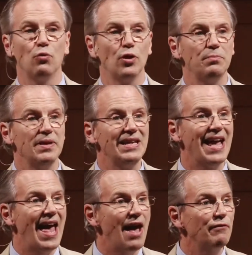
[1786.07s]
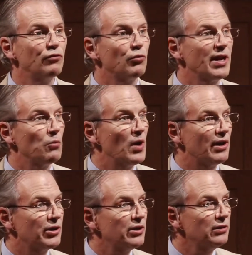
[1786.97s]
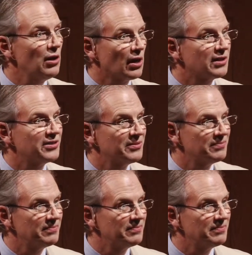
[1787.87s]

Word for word: would be everywhere you looked.